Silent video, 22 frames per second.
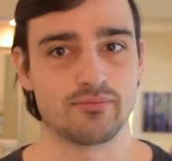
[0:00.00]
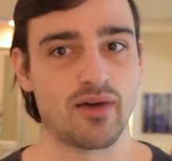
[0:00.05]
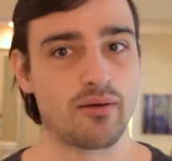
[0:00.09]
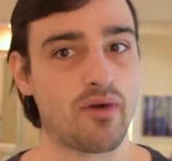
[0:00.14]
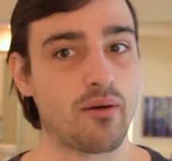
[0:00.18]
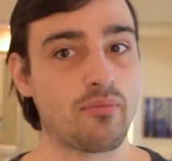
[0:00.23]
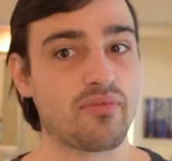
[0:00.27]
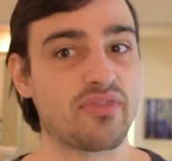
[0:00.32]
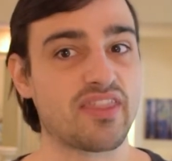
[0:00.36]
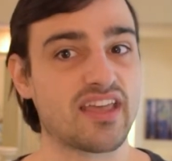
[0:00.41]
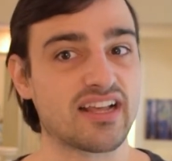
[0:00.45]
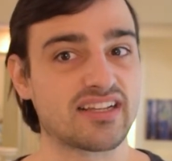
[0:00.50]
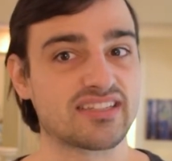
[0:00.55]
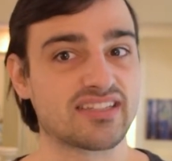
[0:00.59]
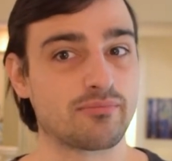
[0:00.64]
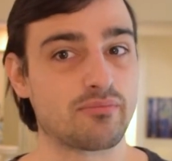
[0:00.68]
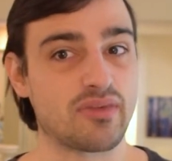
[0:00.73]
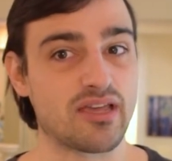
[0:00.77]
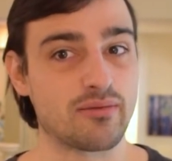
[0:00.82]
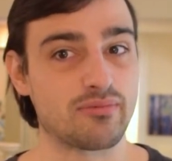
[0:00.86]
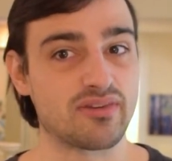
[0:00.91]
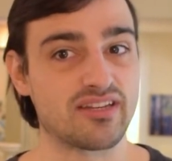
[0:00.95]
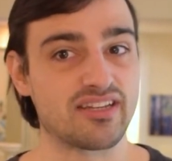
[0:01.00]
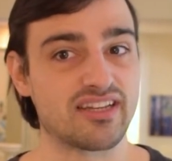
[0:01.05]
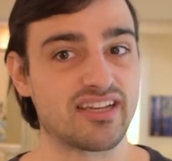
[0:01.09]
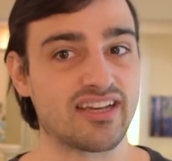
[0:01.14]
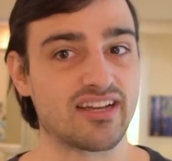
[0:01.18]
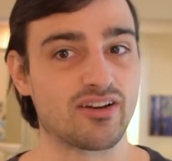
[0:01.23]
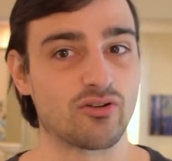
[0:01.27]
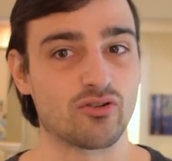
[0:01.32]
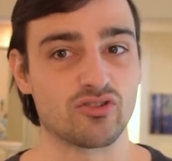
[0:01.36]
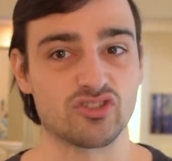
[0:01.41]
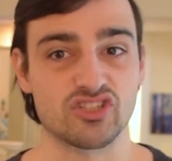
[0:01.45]
My mom thinks I maybe
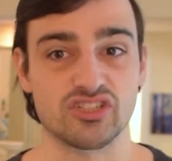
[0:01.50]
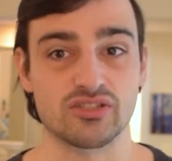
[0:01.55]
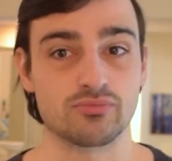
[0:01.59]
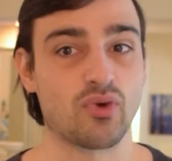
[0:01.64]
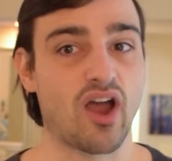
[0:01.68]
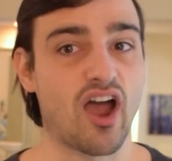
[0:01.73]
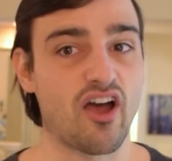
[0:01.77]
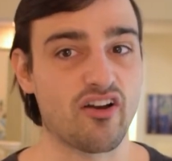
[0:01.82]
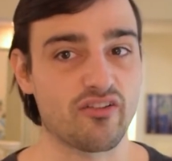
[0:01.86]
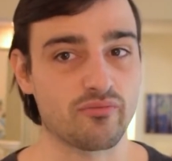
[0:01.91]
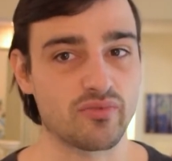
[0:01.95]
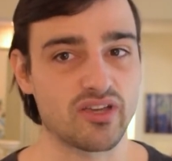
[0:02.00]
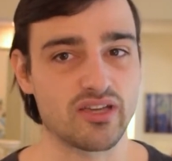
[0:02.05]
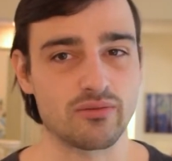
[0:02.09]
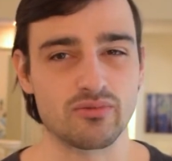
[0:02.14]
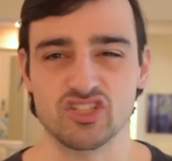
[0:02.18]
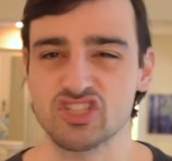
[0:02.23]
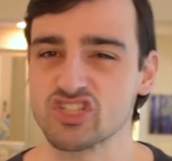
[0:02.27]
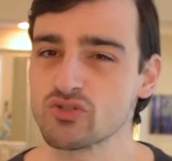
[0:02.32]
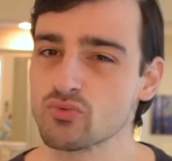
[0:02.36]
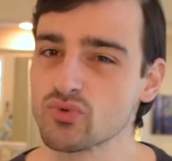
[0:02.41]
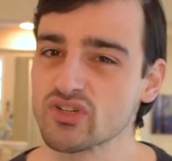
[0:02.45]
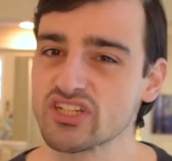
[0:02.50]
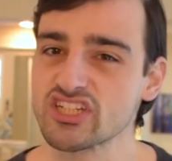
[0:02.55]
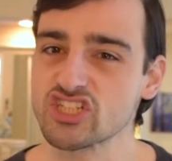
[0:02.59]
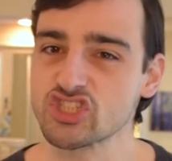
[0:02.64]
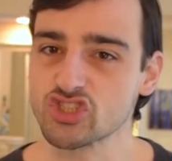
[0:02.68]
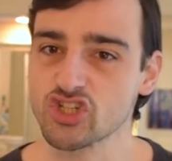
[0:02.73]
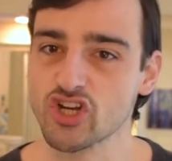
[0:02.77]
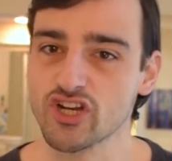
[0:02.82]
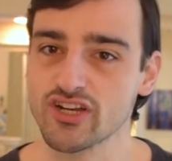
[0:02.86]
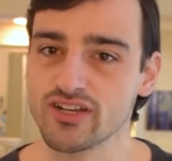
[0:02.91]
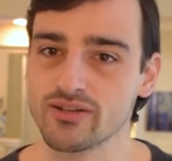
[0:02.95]
did, or she's proud of me, but she really
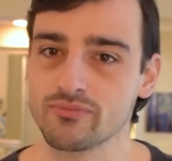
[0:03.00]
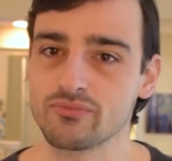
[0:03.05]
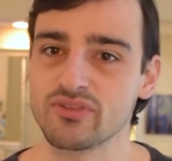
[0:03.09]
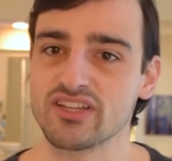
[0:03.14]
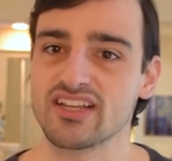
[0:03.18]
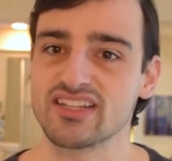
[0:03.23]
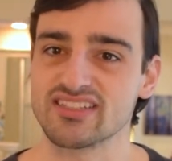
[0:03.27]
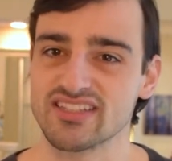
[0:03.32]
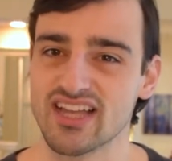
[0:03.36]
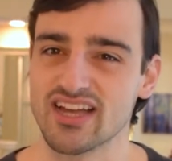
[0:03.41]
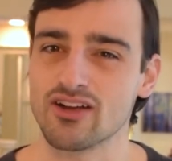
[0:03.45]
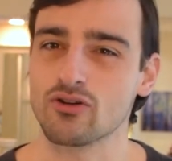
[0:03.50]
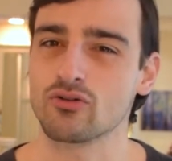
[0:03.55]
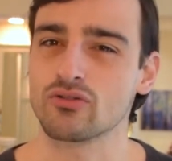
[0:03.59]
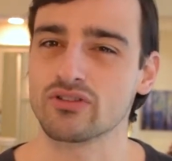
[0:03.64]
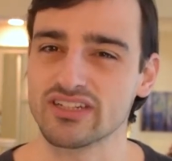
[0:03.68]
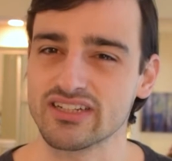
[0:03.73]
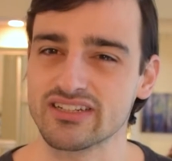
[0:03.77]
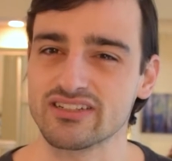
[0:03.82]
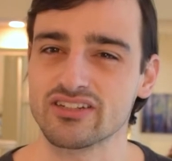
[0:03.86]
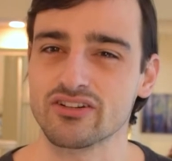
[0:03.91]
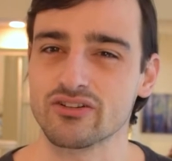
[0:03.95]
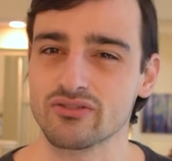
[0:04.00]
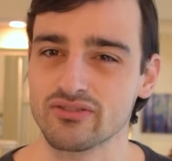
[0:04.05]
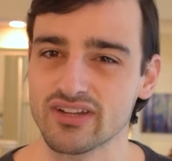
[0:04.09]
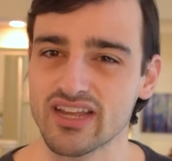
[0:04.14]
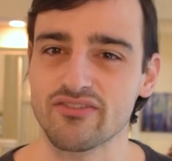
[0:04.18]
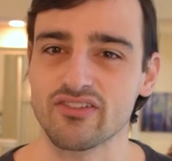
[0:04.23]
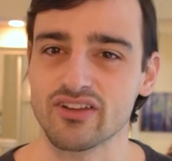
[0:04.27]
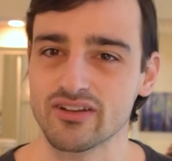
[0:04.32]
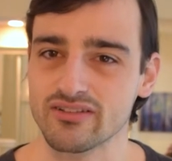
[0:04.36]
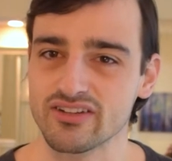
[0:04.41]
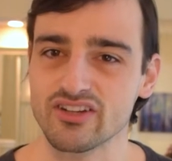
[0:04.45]
shouldn't because I only
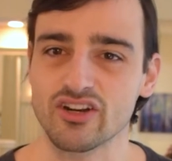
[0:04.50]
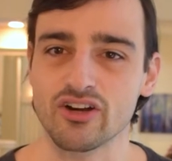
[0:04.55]
gave it